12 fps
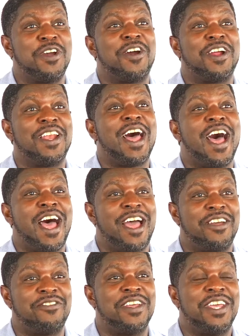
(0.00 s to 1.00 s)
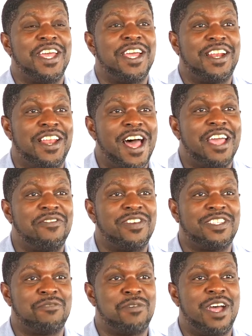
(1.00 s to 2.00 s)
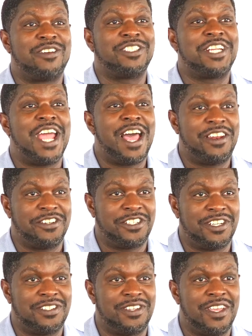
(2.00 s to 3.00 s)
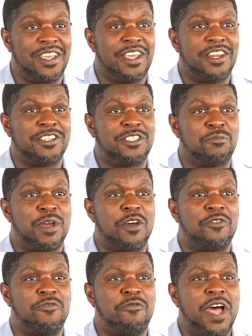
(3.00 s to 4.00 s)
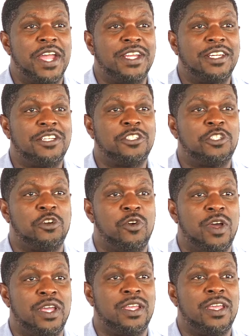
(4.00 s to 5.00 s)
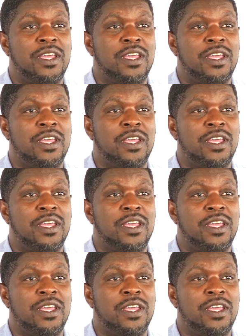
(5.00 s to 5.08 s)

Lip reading: are alive, and life is about challenges, and it's about finding joy.